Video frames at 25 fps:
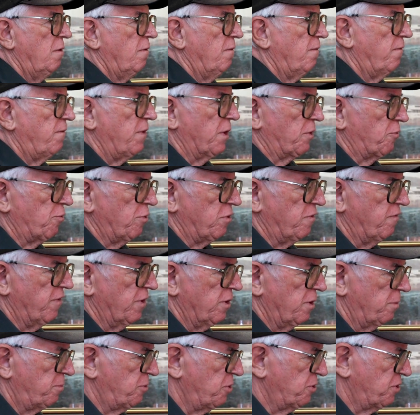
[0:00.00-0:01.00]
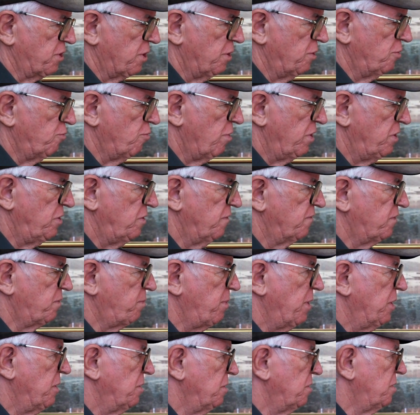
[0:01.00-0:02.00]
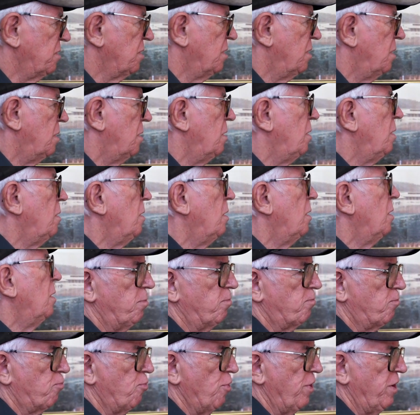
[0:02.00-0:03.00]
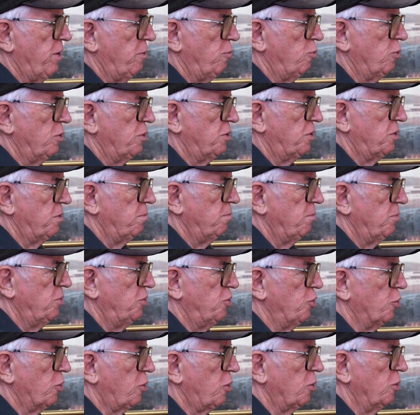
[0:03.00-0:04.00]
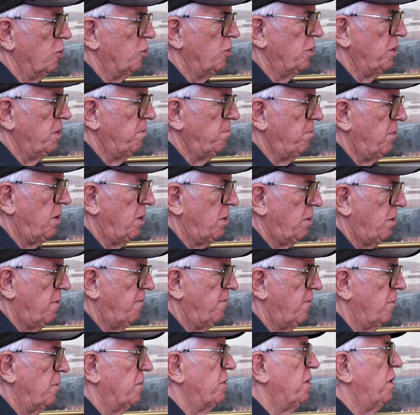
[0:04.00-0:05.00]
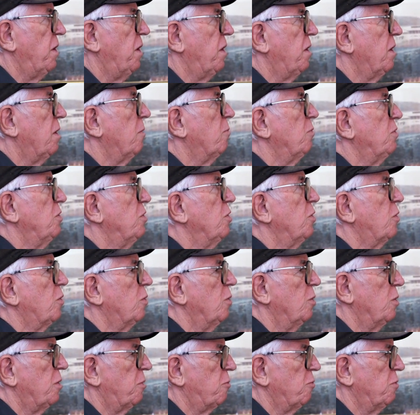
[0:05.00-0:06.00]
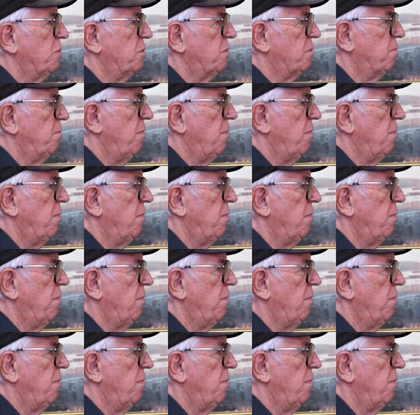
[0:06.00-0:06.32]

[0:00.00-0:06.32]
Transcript: The factory developed its own range of spanners. Brand was Zircaloy. If you find anything Zircaloy, it was